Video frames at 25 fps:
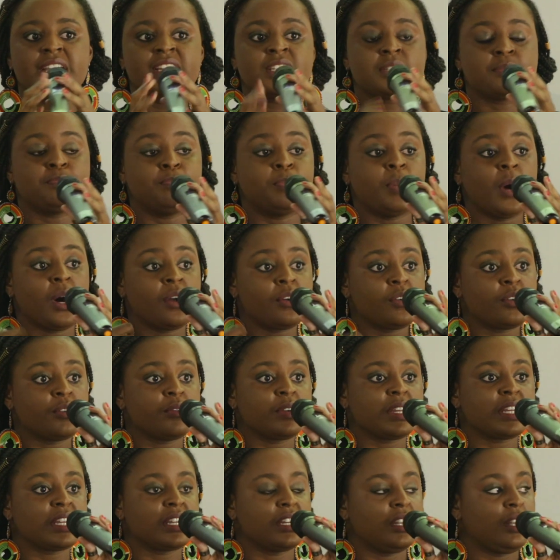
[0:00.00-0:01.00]
is
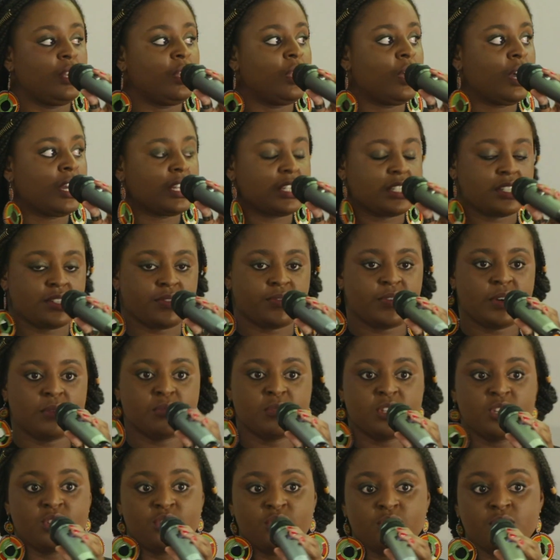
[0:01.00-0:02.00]
borrowing a lot
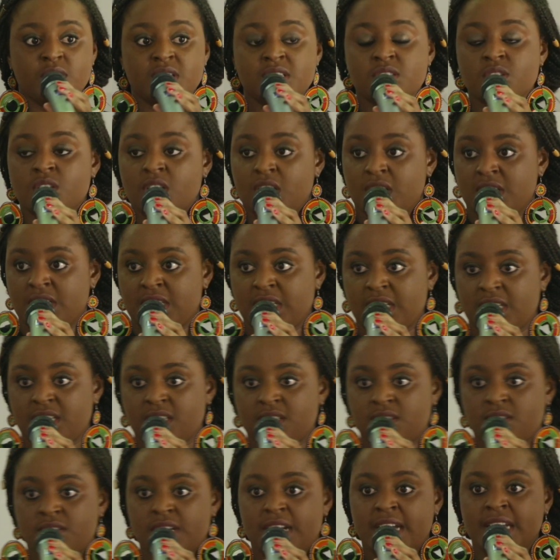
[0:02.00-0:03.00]
from the US
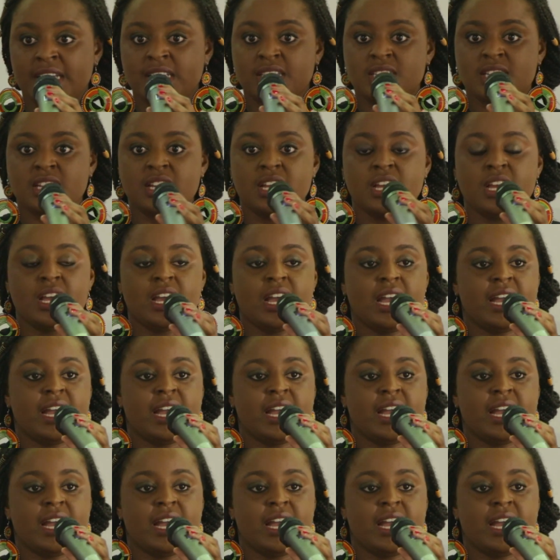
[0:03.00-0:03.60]
context, right?